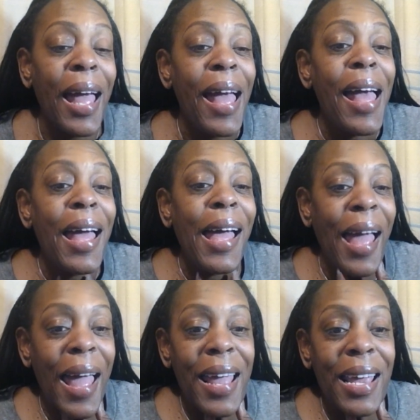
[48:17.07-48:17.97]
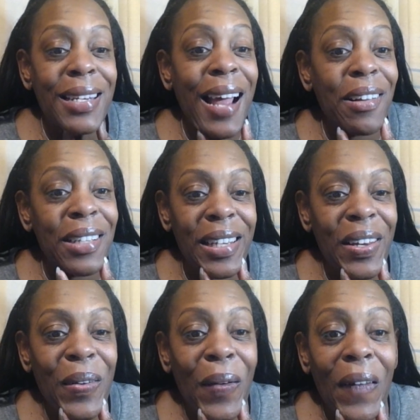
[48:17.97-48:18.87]
And I'll see you all
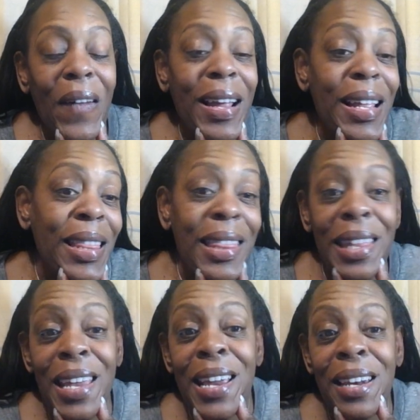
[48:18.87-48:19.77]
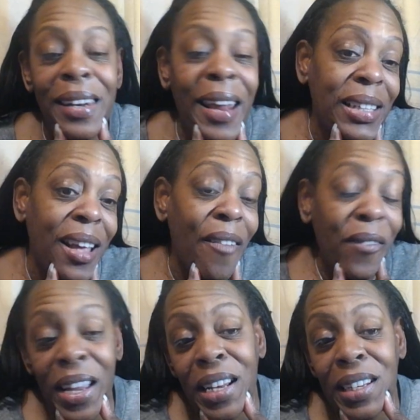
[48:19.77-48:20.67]
in the next
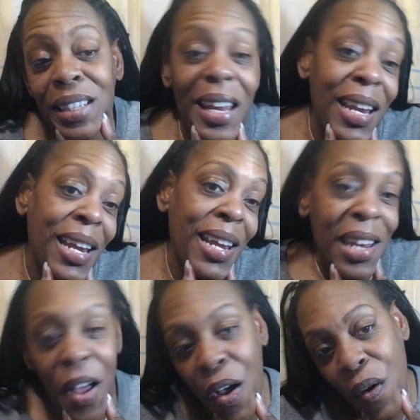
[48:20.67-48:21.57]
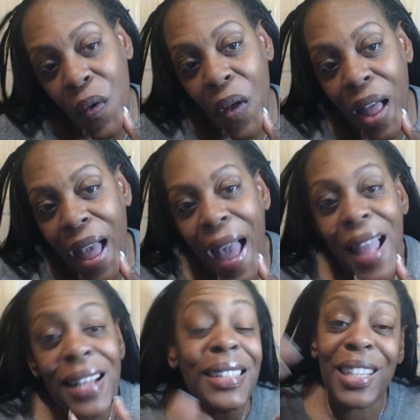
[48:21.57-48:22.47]
video and
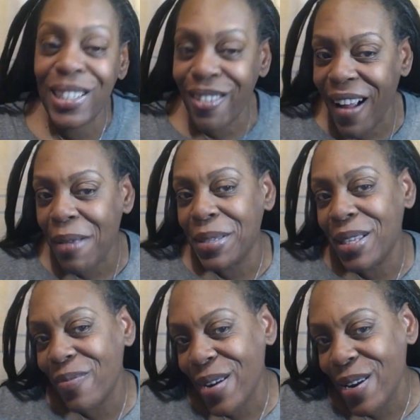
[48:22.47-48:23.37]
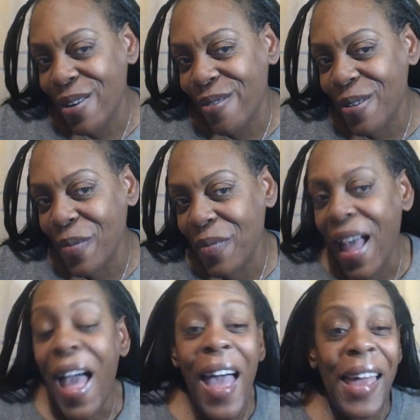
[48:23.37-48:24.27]
subscribe to the beauty room and
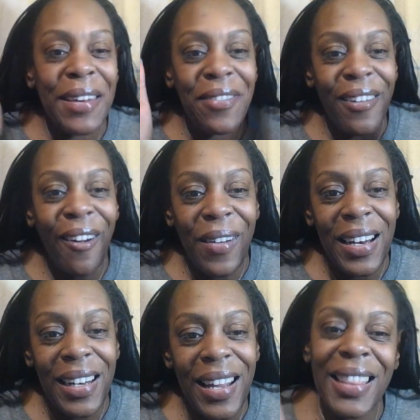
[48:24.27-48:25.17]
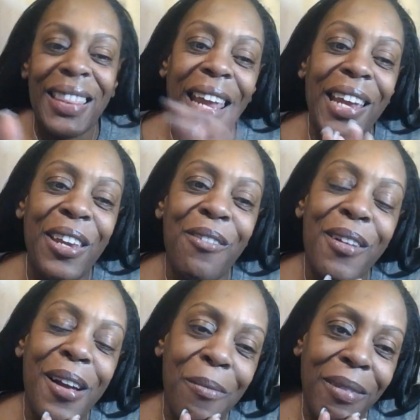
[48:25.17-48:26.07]
if you already did thank you god
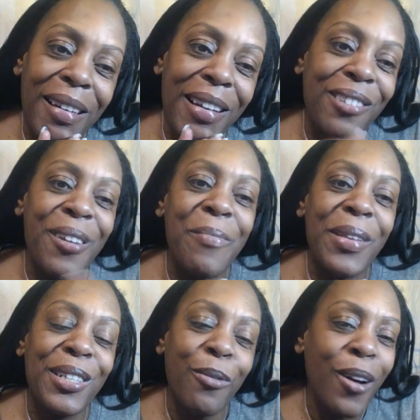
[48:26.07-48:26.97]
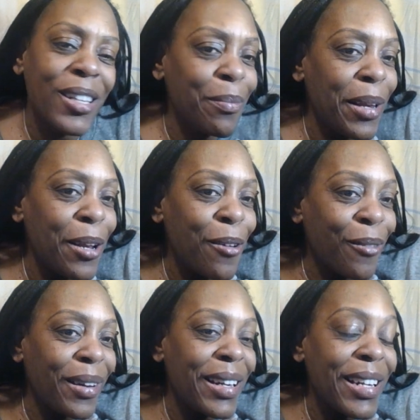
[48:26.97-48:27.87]
bless you it means the world to me when
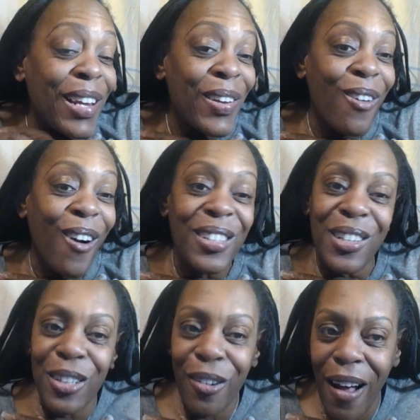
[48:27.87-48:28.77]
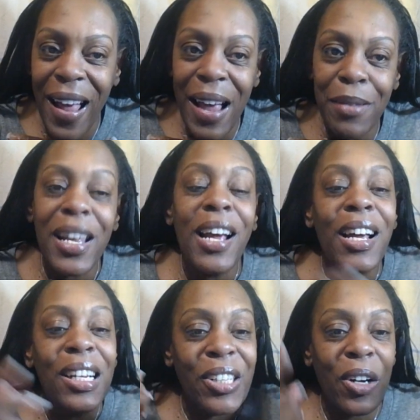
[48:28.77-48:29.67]
you are subscribed turn
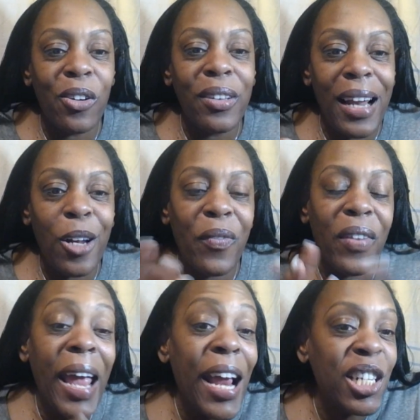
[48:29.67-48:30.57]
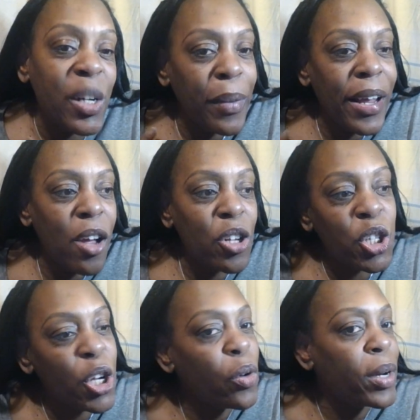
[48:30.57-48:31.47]
on that notification bell so you will never
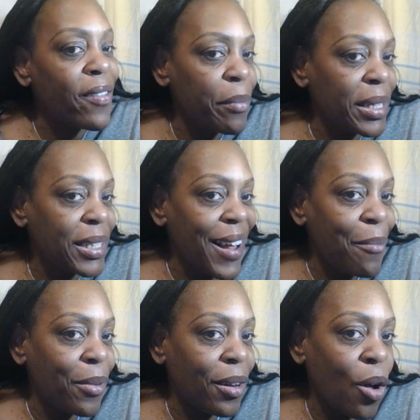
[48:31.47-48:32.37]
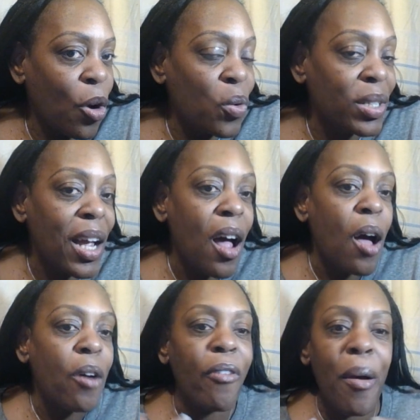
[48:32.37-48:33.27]
miss an upload from
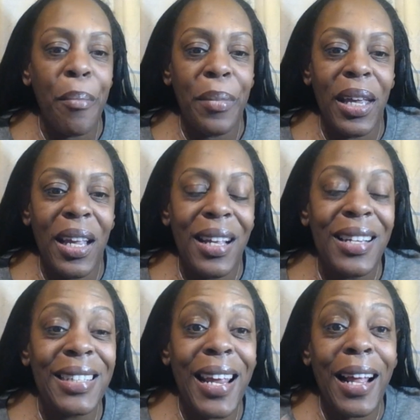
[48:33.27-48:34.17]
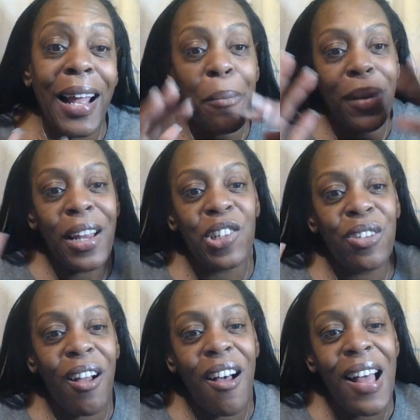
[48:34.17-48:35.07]
me and god bless you all
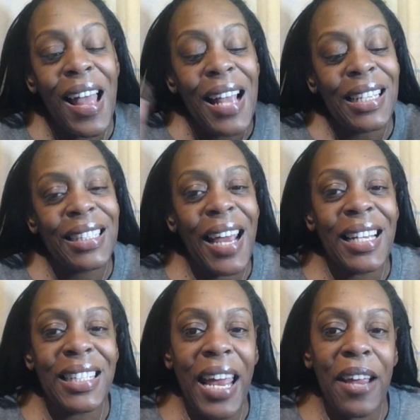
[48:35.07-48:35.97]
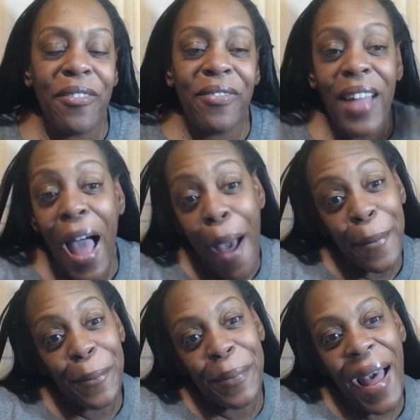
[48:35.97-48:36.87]
stay safe
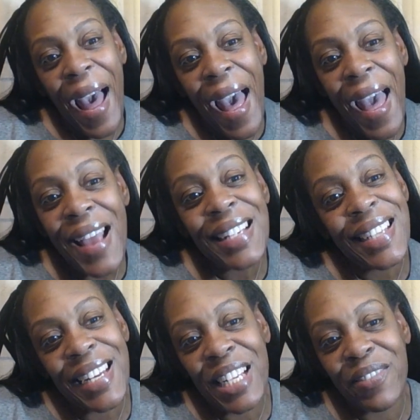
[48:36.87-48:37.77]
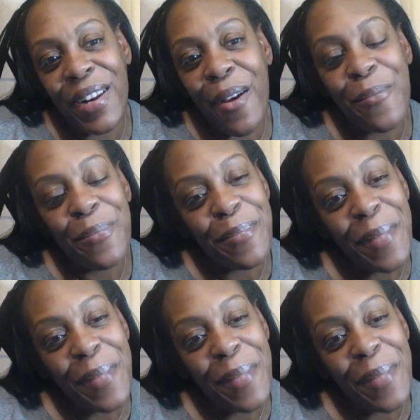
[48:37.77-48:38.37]
bye see you next video bye